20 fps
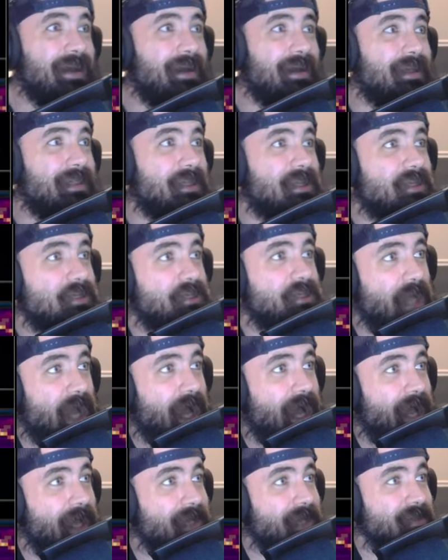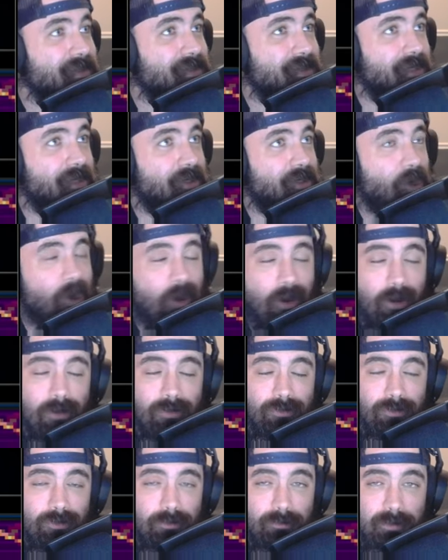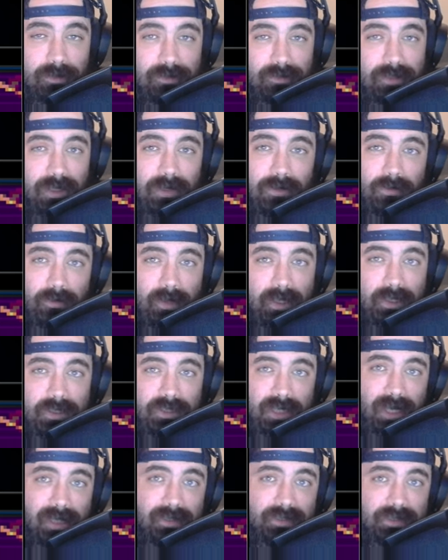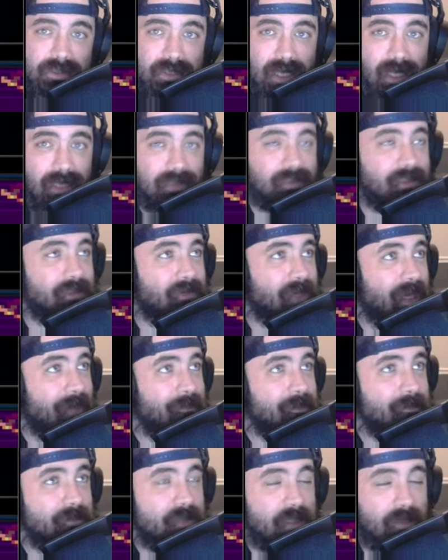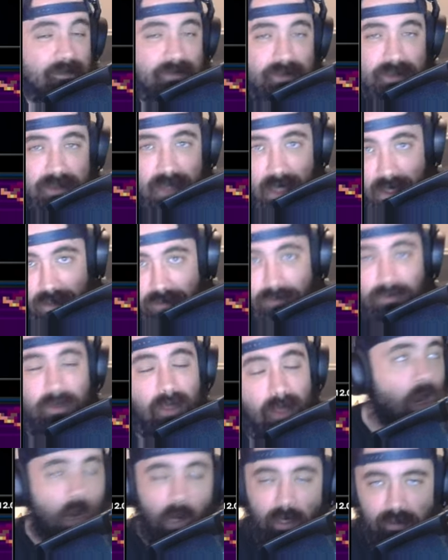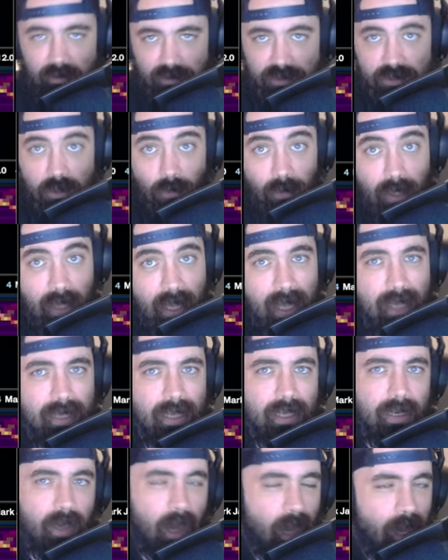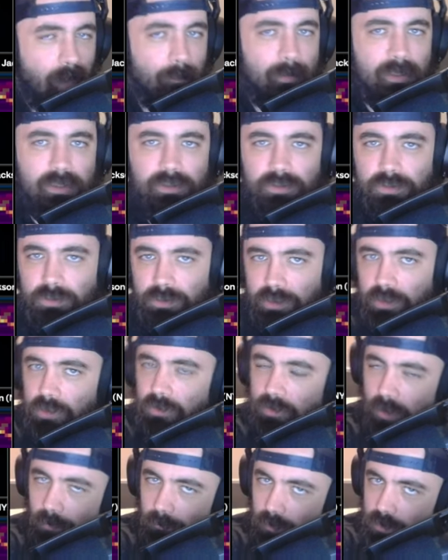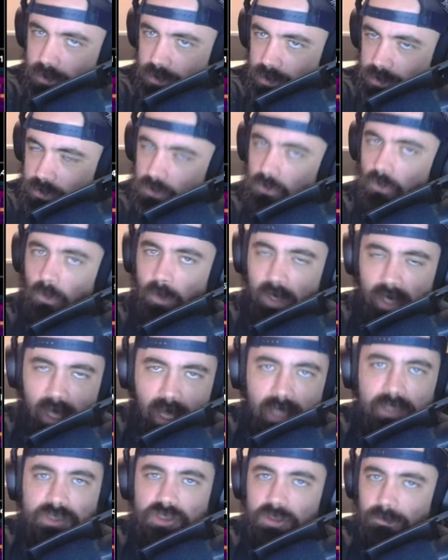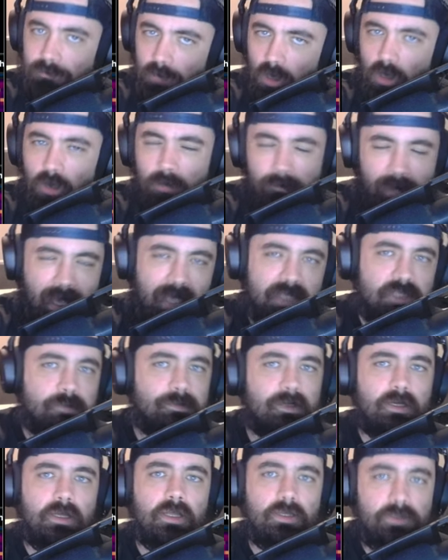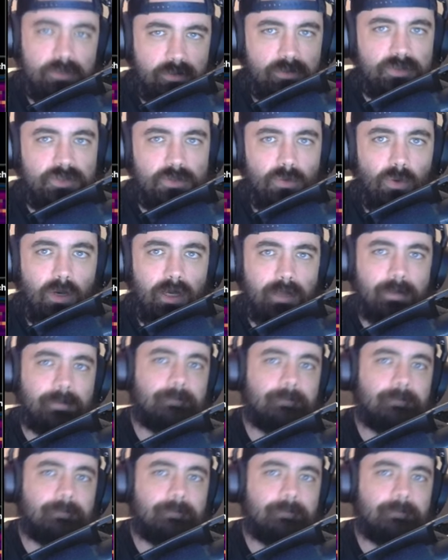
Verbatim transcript: The Jazz, Karl Malone and John Stockton grabbed themselves a title. All right, let's go ahead and hop into year number two. We're going to add Jamal Mashburn to the squad.